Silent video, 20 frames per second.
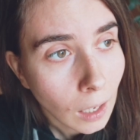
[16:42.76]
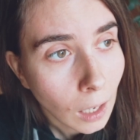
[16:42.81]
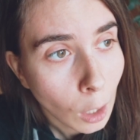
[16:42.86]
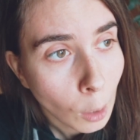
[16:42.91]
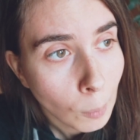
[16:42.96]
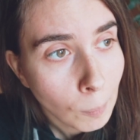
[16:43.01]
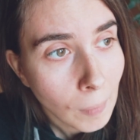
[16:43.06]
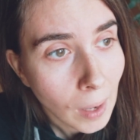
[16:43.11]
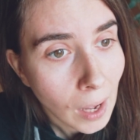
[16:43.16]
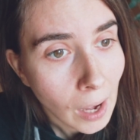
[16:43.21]

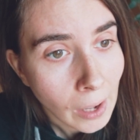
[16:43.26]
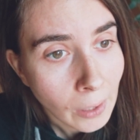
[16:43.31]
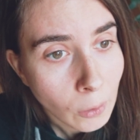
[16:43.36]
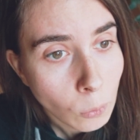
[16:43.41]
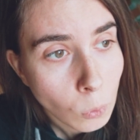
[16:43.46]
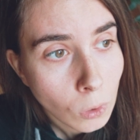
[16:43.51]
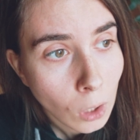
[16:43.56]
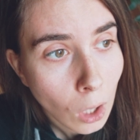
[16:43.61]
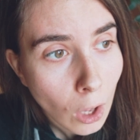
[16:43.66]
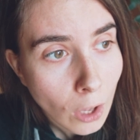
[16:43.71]

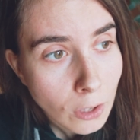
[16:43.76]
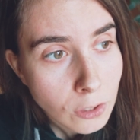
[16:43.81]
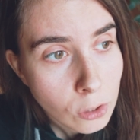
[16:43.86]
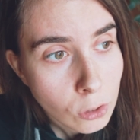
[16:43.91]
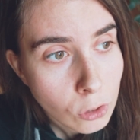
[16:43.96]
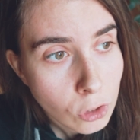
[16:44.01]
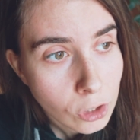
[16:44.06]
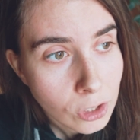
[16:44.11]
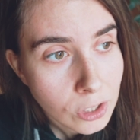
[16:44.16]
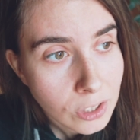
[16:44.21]
and we'll
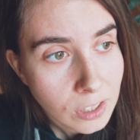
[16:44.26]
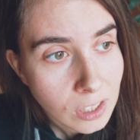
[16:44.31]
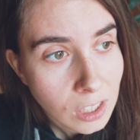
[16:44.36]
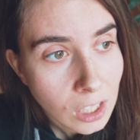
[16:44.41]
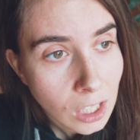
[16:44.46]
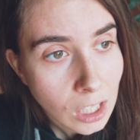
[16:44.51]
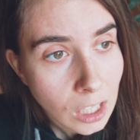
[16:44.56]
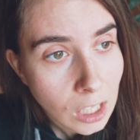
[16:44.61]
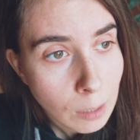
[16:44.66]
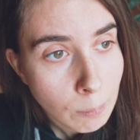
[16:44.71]
also just
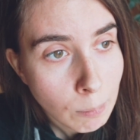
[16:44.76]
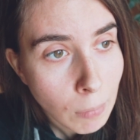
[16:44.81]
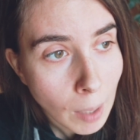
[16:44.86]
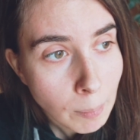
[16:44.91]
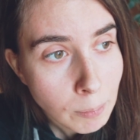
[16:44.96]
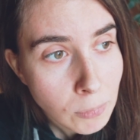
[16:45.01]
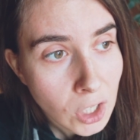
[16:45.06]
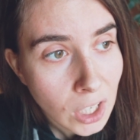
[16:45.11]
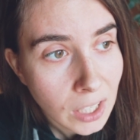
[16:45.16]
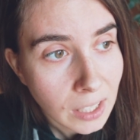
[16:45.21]
keep
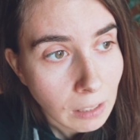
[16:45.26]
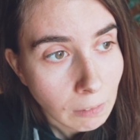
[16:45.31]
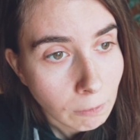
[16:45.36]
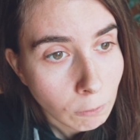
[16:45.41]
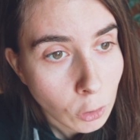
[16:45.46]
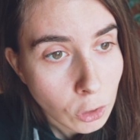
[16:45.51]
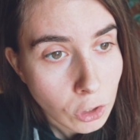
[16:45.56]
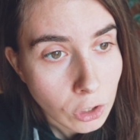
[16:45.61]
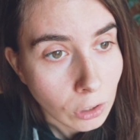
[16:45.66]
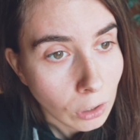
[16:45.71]
updating
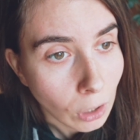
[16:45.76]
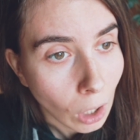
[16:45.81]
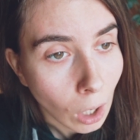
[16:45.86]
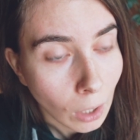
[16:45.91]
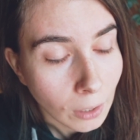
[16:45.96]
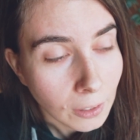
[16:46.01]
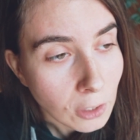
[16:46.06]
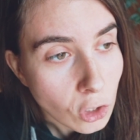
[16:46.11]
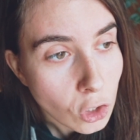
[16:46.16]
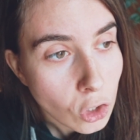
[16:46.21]
Virtual
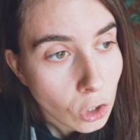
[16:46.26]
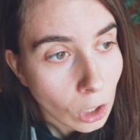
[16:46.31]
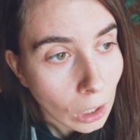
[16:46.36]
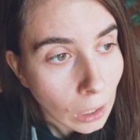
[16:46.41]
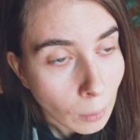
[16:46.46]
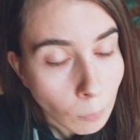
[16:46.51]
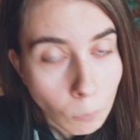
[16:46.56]
Cottage.